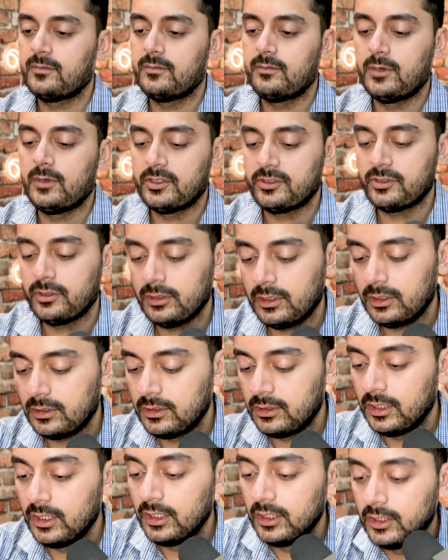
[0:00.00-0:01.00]
MashaAllah.
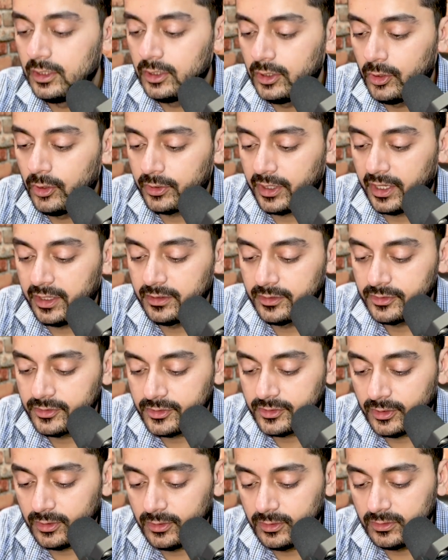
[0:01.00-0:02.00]
Okay,
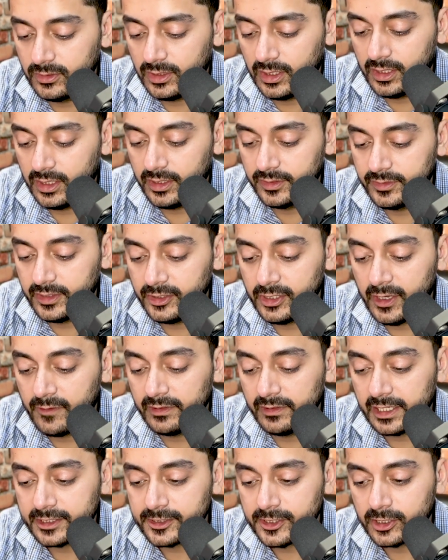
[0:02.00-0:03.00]
so then you have
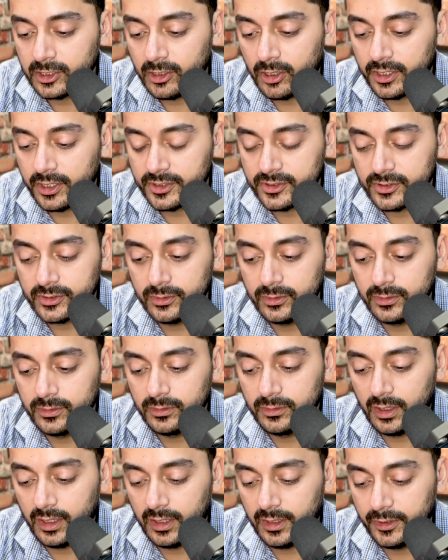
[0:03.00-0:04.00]
electric carts.
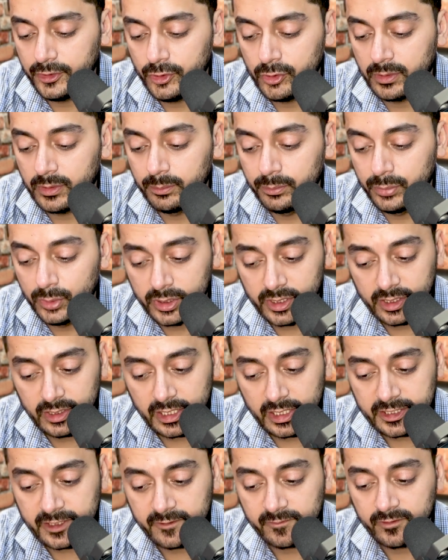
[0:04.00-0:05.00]
So you can book an
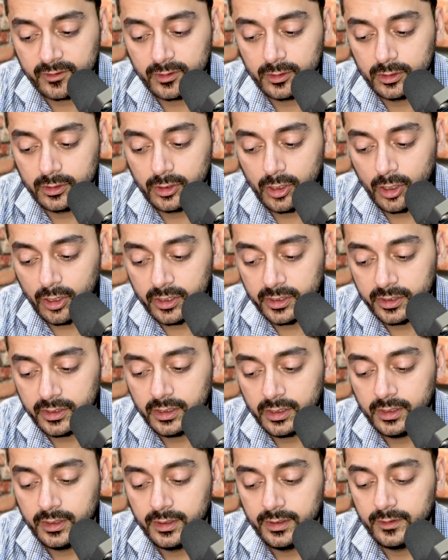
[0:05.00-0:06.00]
electric cart
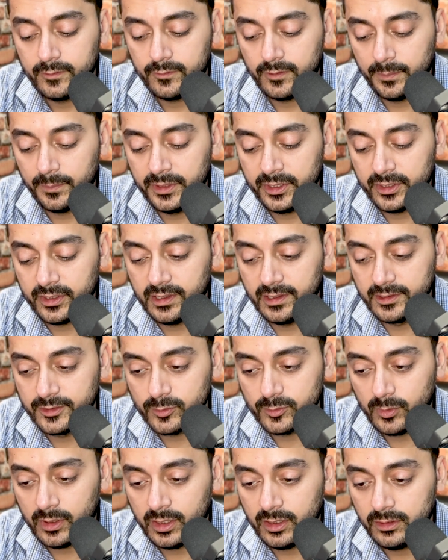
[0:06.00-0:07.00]
from here
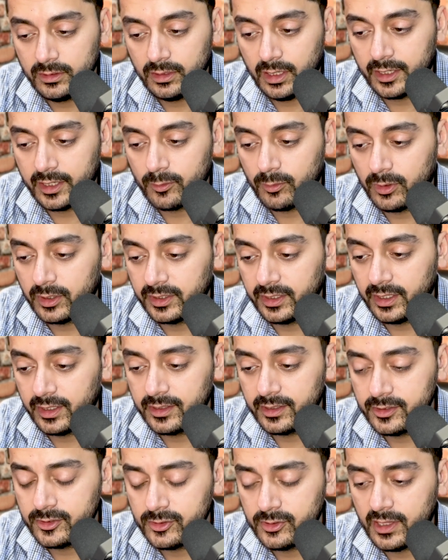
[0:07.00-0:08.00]
as well. I don't want to get
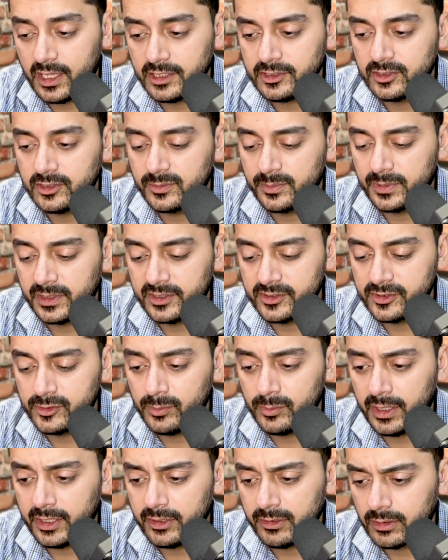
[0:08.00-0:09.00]
into that just because you
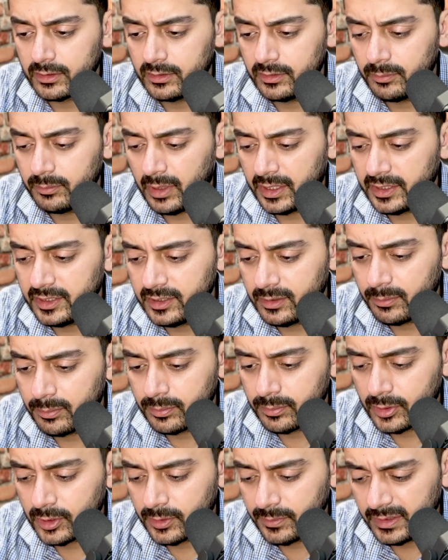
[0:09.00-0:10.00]
might need a
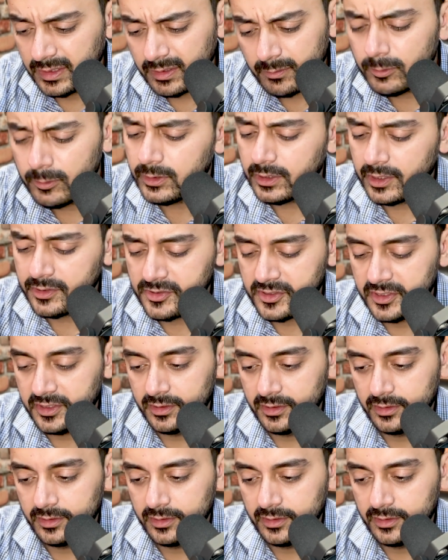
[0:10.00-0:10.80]
permit. Well, let's see.